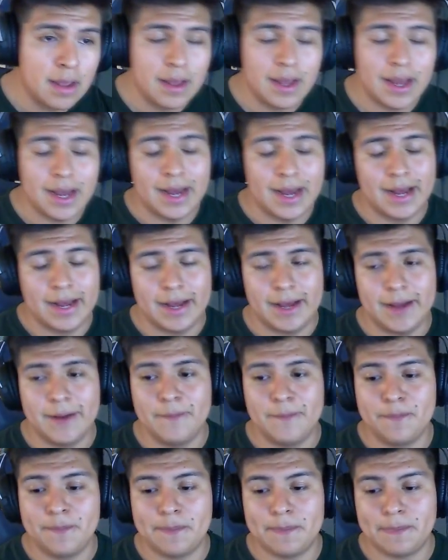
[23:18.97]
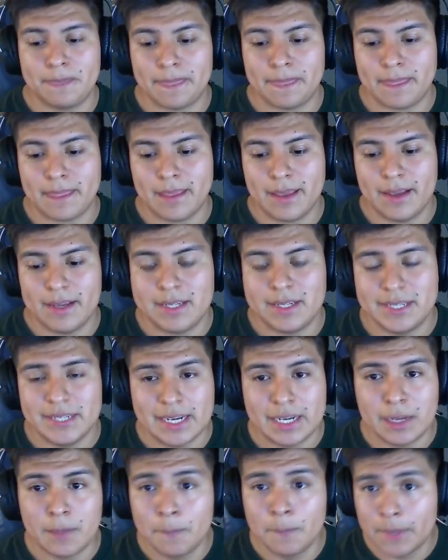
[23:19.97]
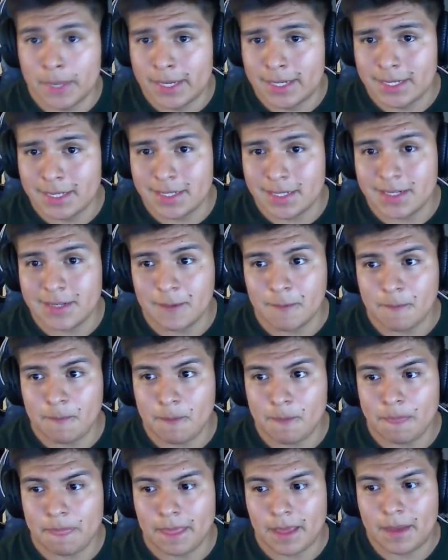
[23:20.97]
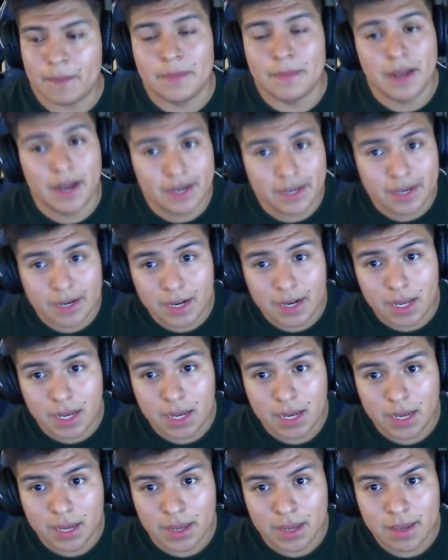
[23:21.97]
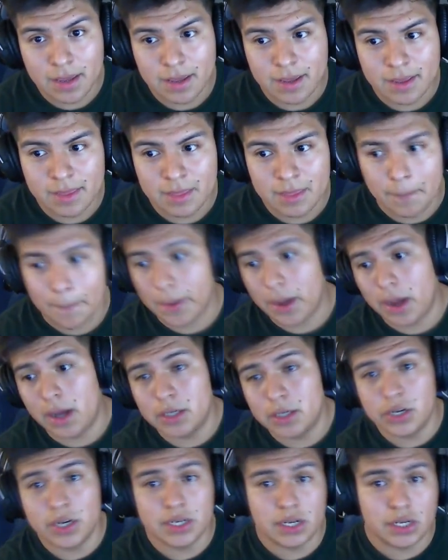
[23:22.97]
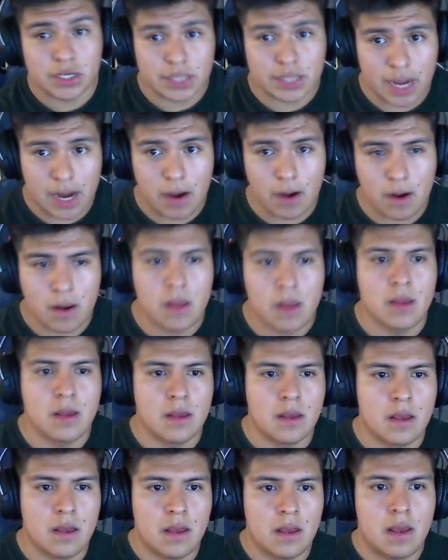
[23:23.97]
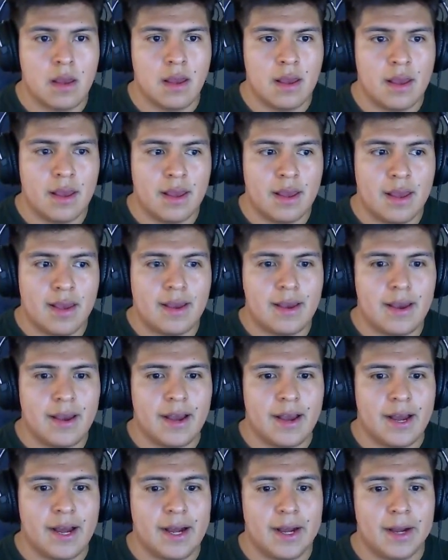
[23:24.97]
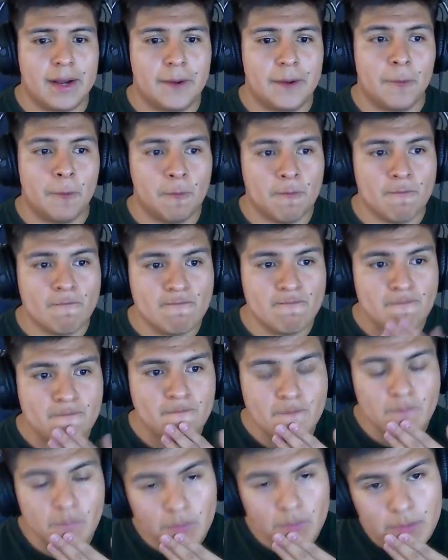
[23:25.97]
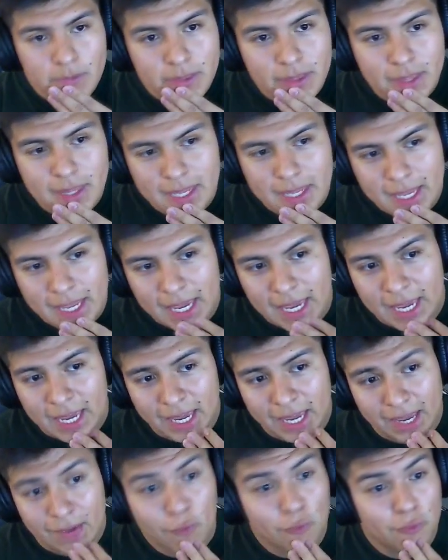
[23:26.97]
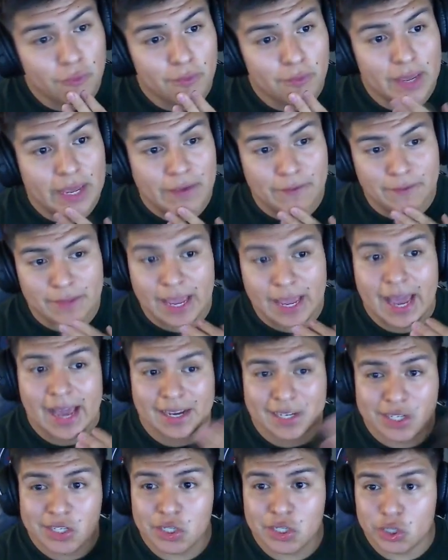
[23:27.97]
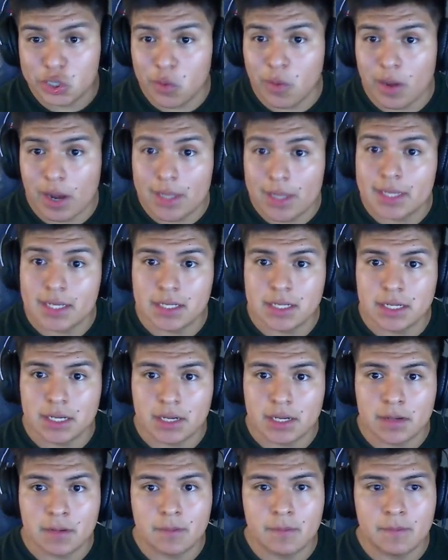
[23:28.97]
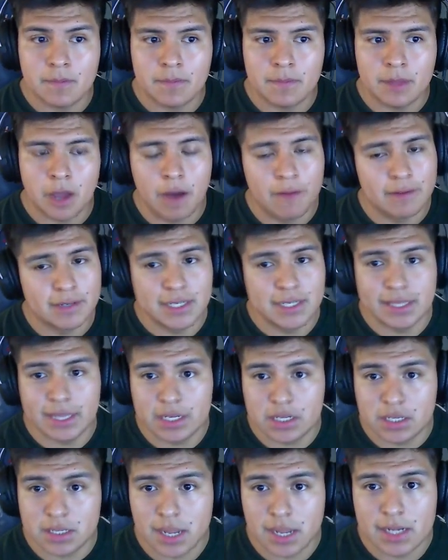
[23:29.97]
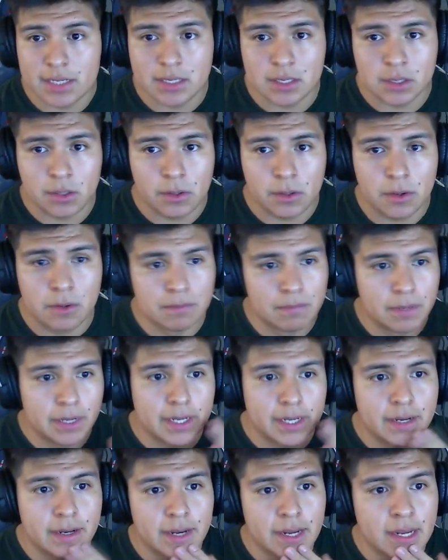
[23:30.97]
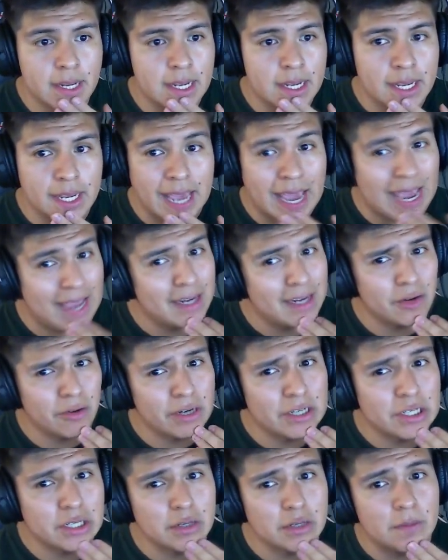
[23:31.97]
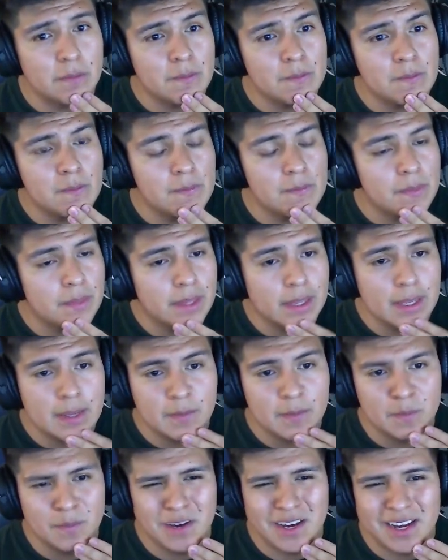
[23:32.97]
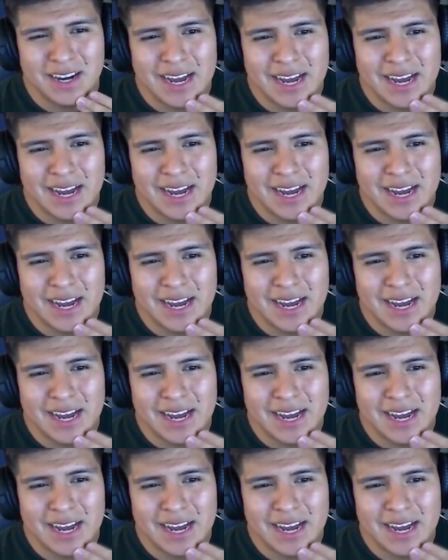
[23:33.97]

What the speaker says: Um, Second place, I'm not gonna lie, the Padres are scary. Um, if they actually show out this year, obviously they just lost Soto, but and Grisham, but